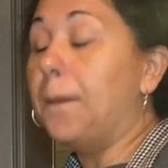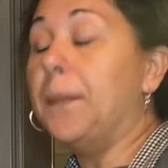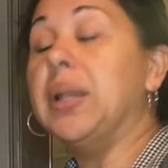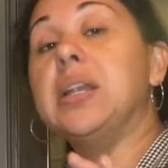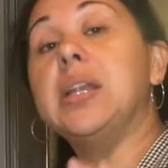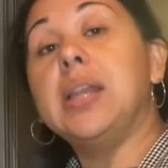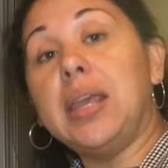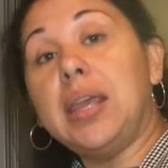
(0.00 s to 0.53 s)

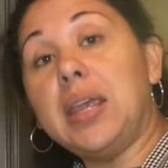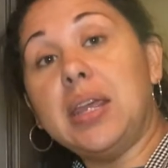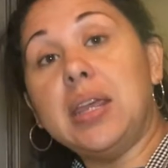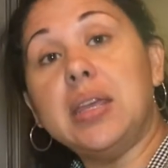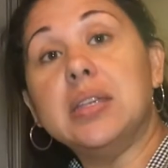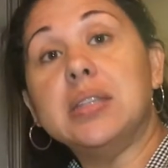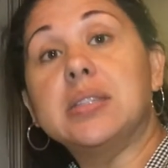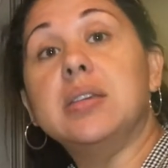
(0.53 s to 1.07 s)

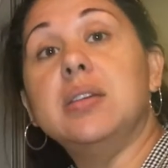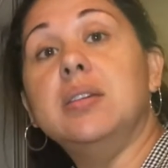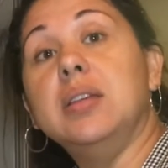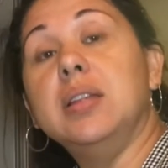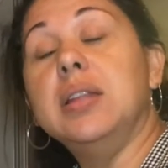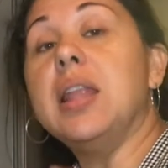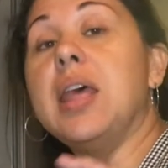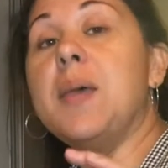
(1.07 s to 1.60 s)
please
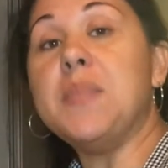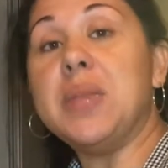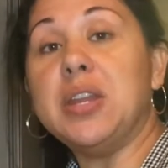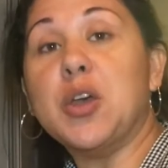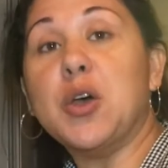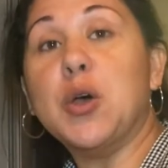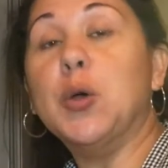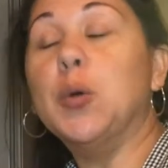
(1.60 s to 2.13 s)
let me
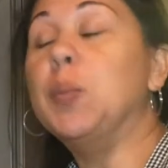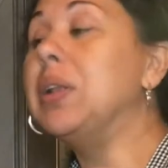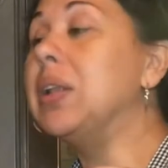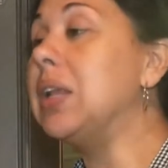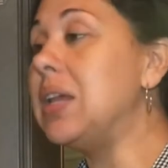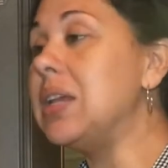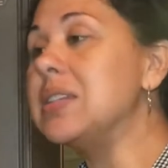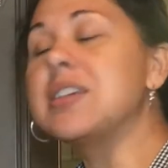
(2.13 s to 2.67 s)
know.
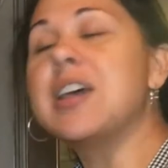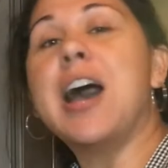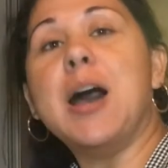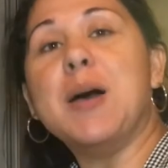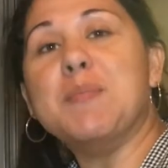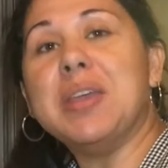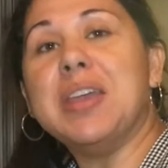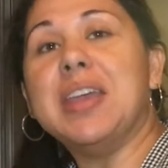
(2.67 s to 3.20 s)
Please
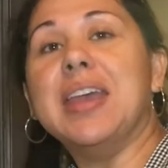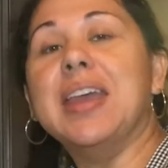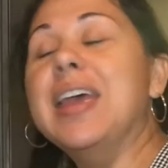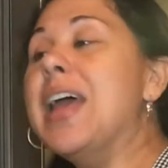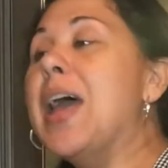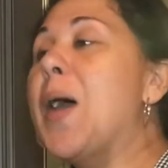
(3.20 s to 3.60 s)
comment.